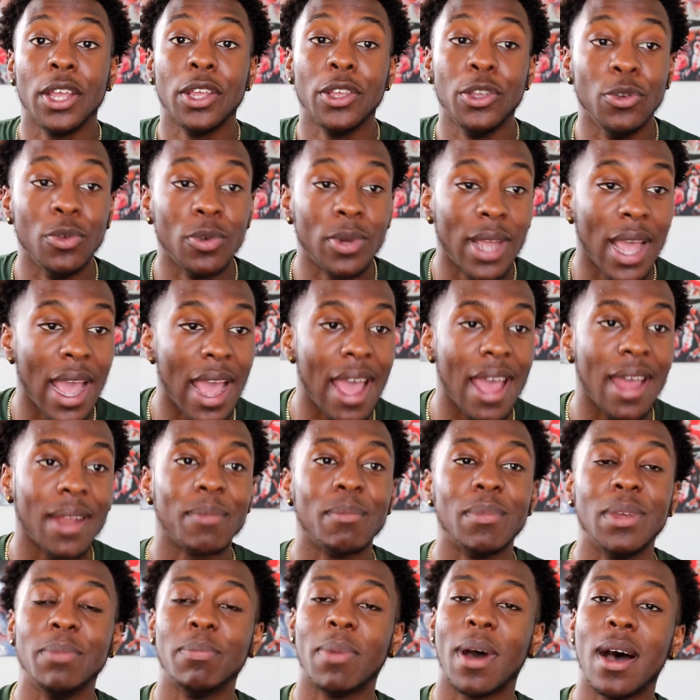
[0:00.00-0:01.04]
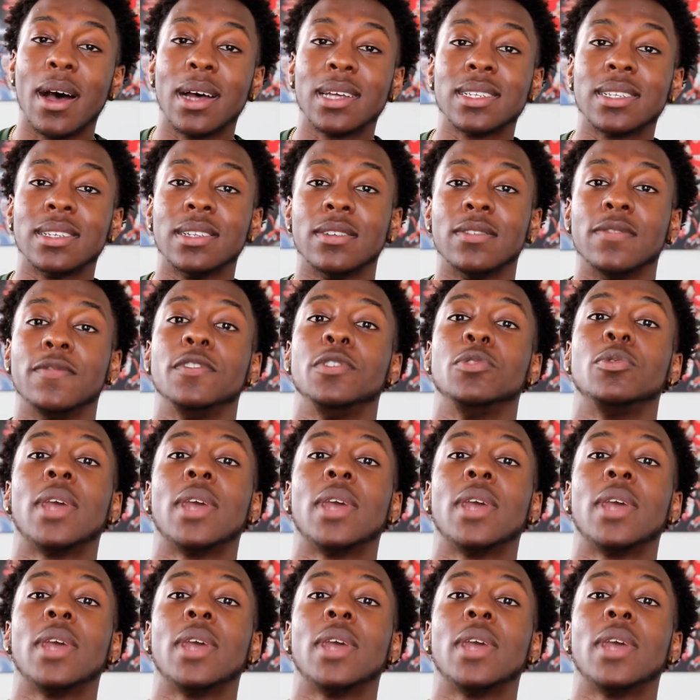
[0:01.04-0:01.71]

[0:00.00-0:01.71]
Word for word: you can be positive. You